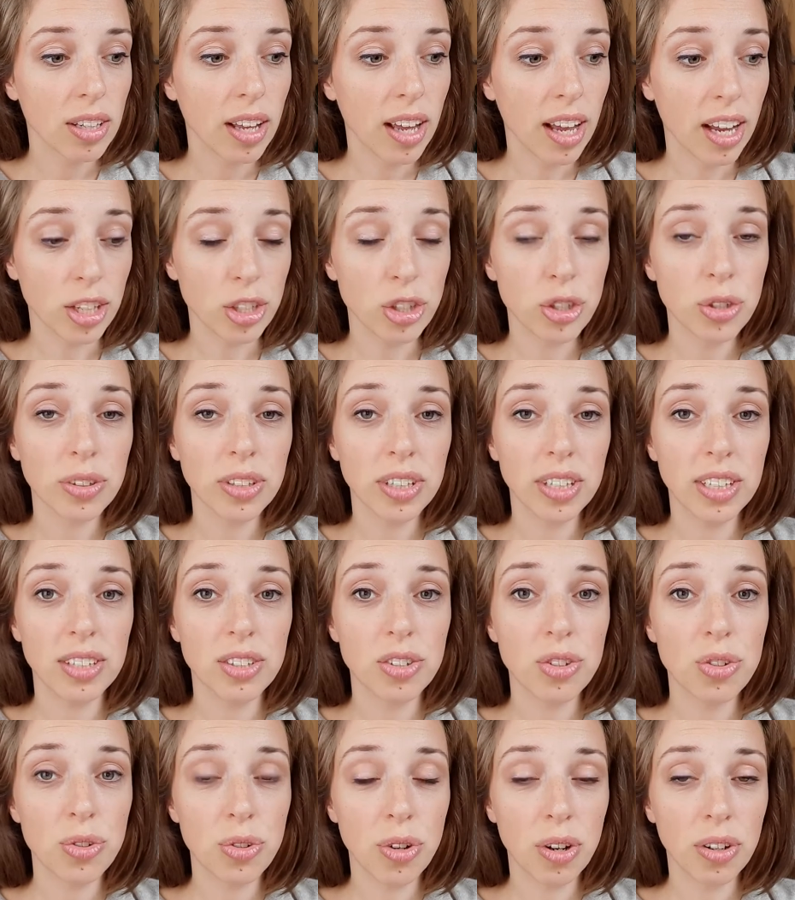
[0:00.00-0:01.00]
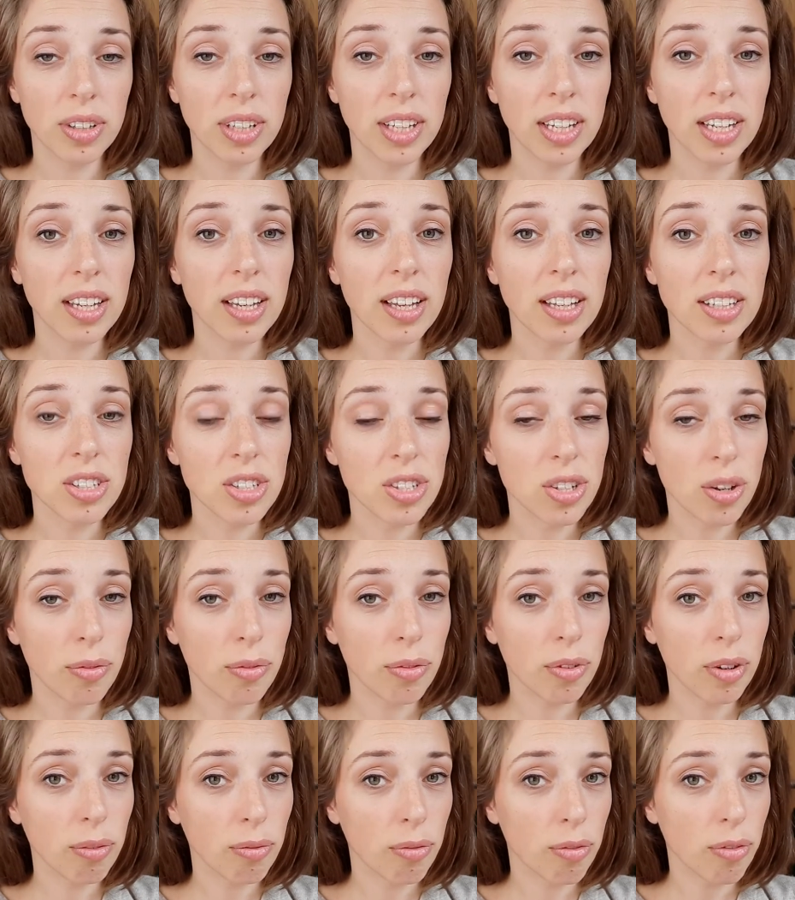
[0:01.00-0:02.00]
actually struggling and
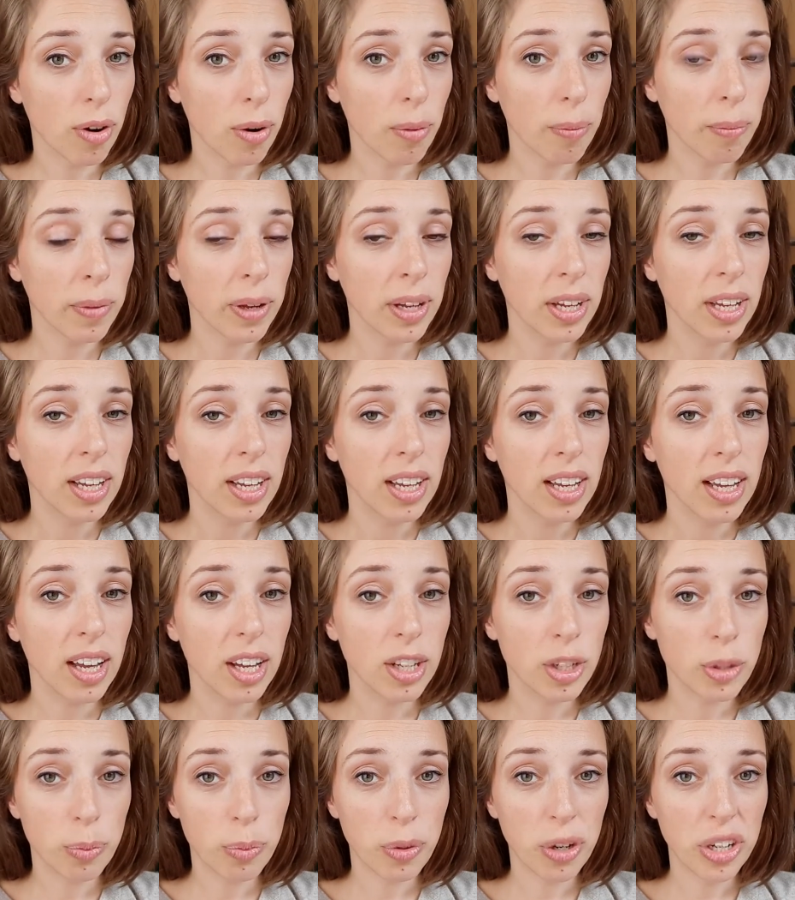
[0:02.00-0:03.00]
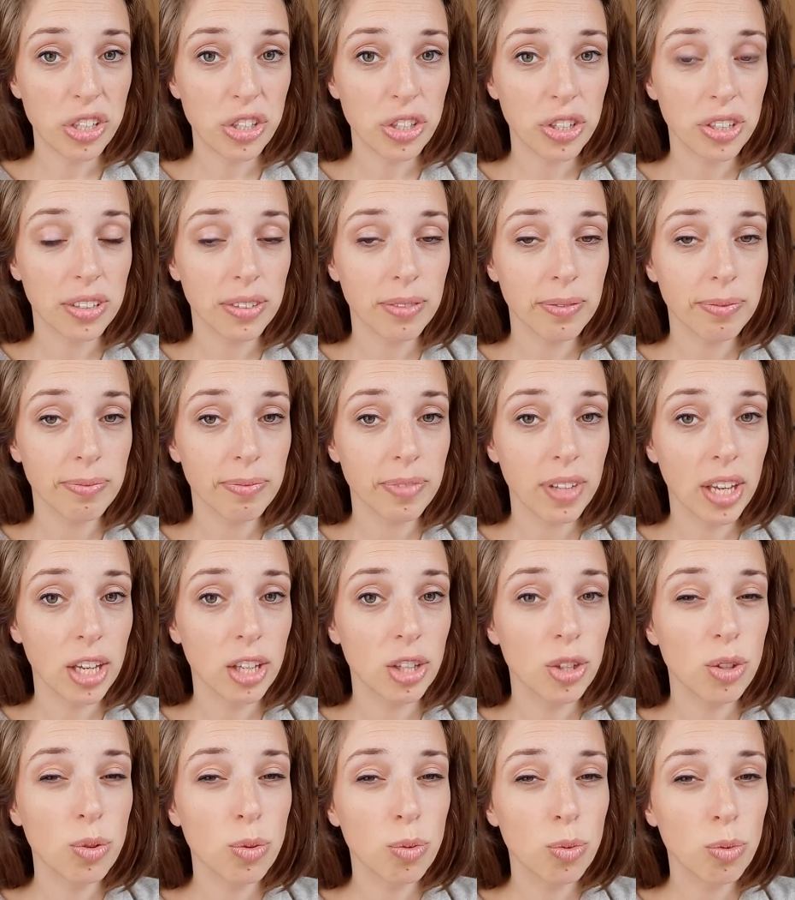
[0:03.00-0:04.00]
suffering from a depression, and
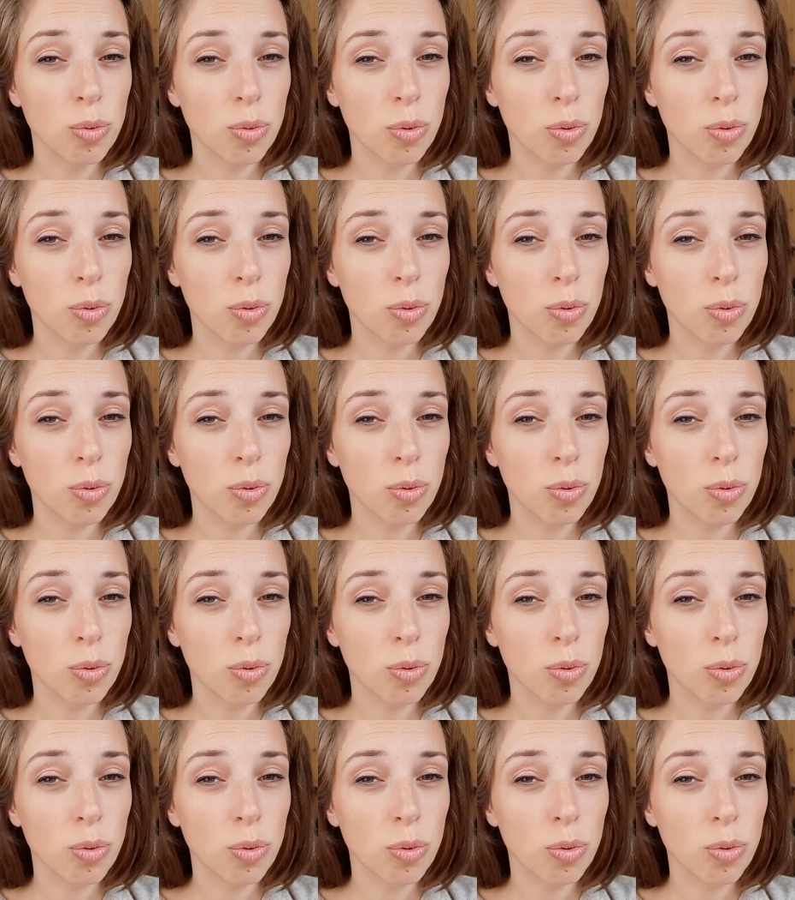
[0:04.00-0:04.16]
you